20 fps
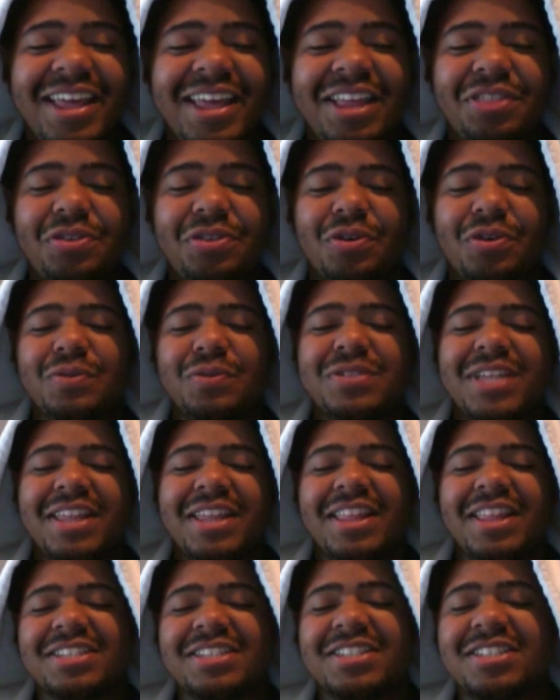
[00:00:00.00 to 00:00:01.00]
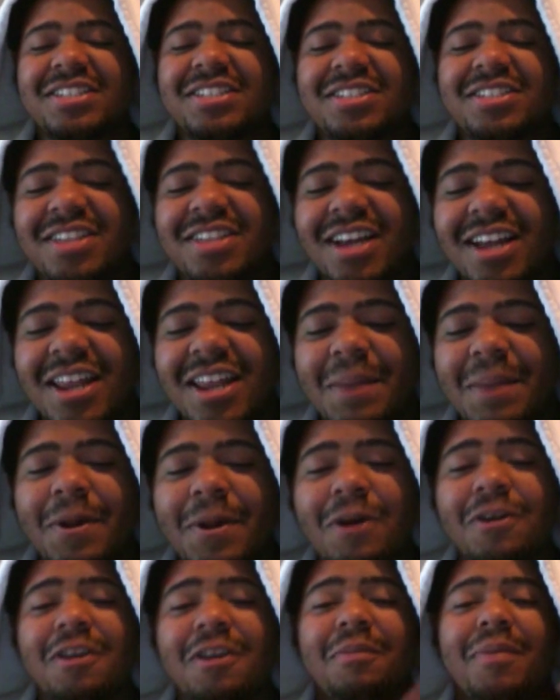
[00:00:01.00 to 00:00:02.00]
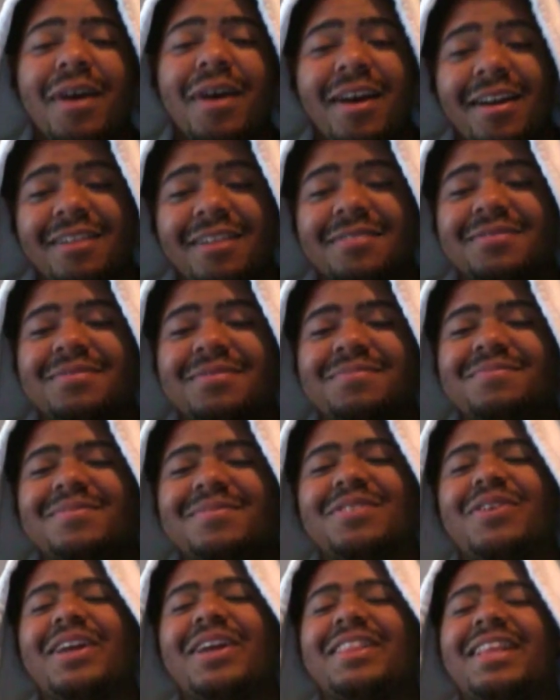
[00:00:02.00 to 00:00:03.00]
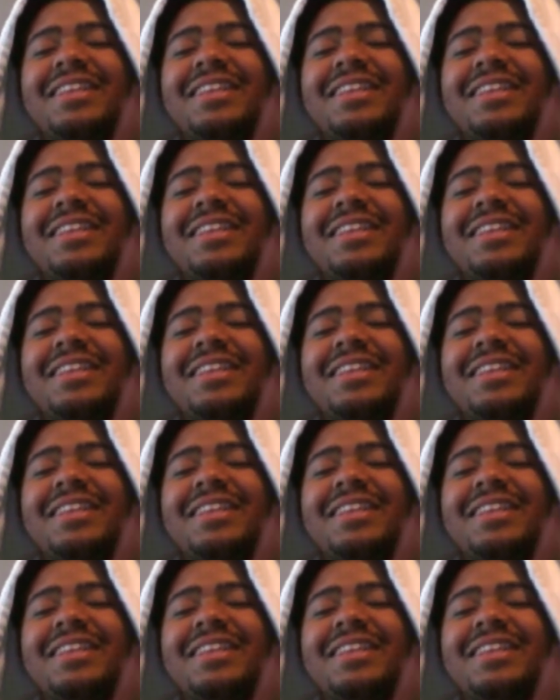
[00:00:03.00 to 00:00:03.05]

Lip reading: Ether Group say they study Pokemon, right?